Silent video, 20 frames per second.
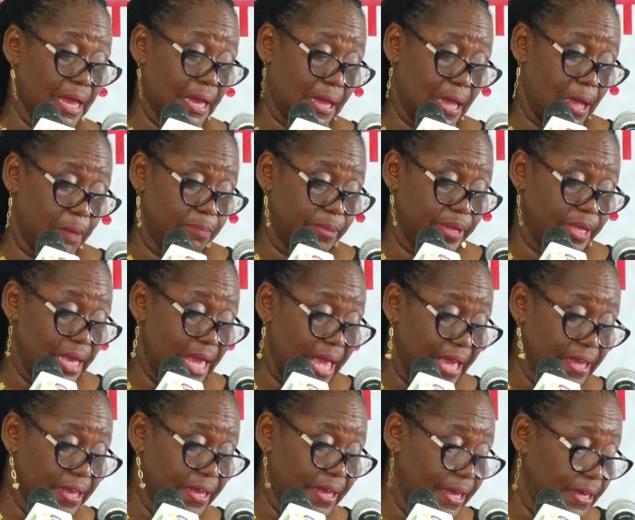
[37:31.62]
can be
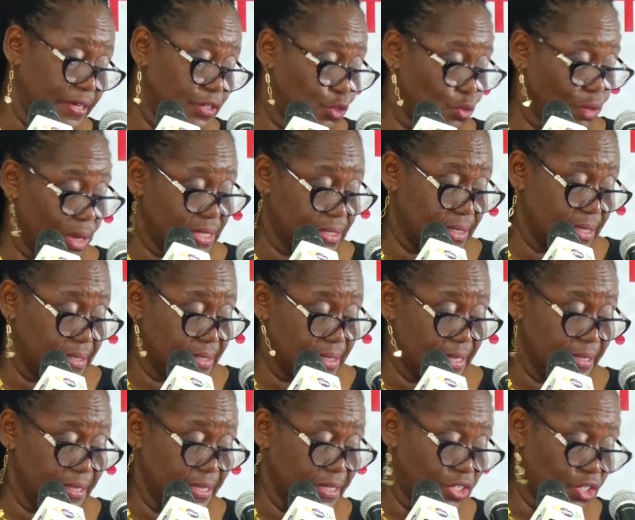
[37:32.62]
engaged to assist
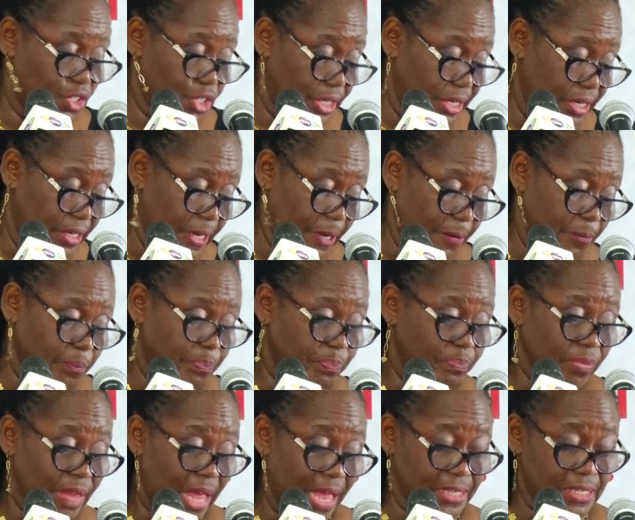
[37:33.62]
in this journey.
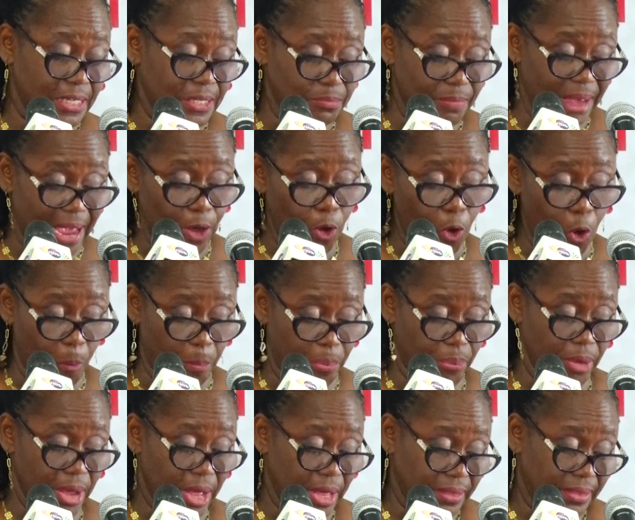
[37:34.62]
It is my
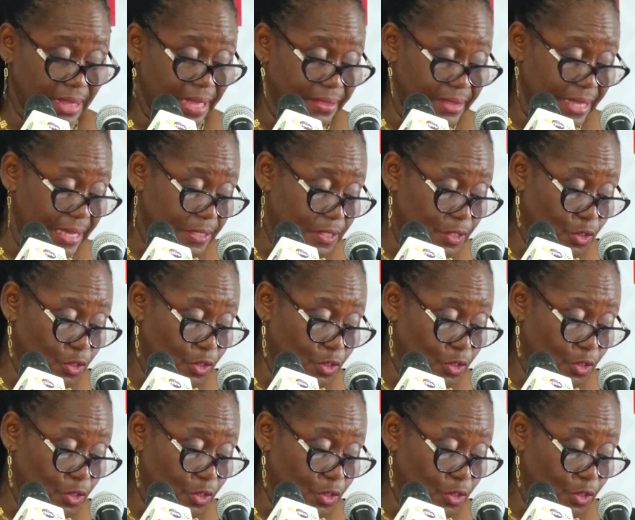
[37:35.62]
hope that these